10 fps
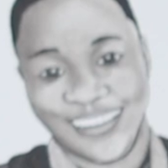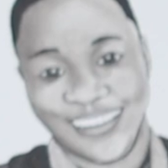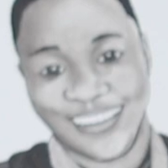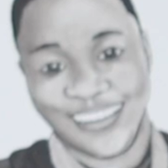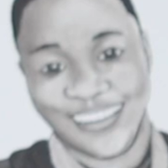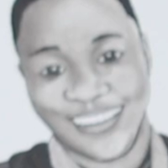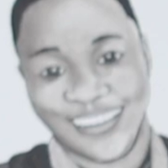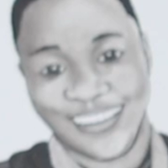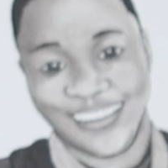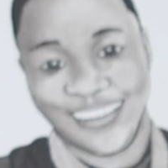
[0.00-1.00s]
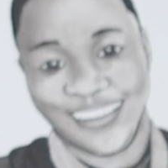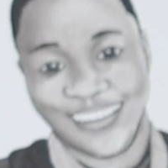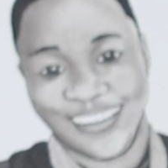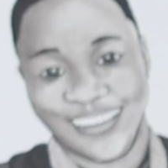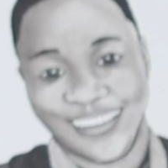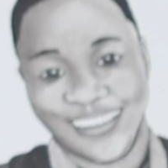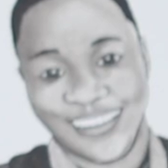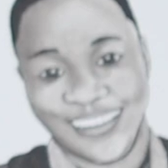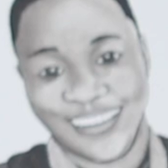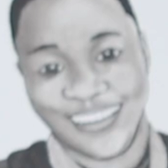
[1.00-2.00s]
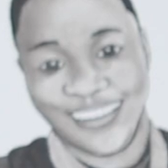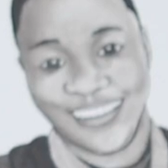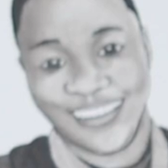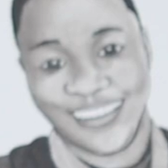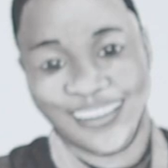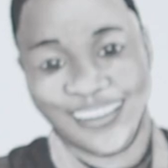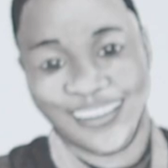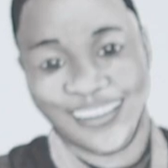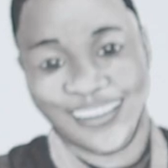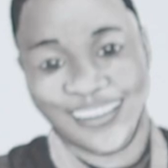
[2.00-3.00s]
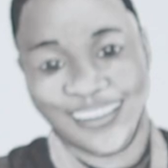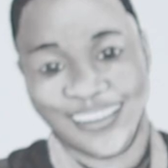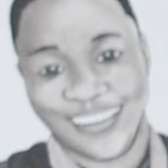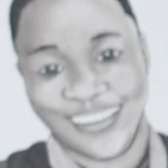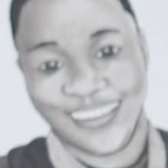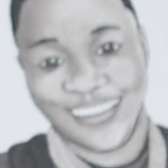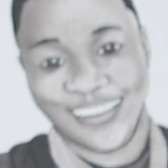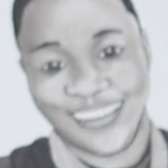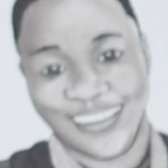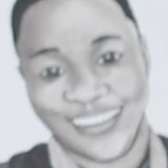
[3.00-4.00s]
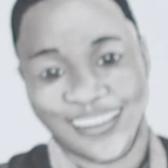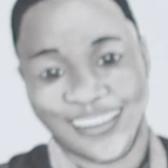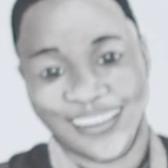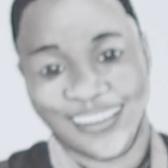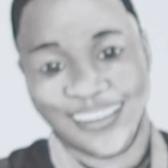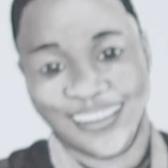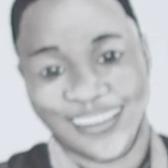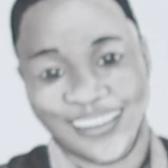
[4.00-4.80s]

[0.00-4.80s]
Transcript: (silent)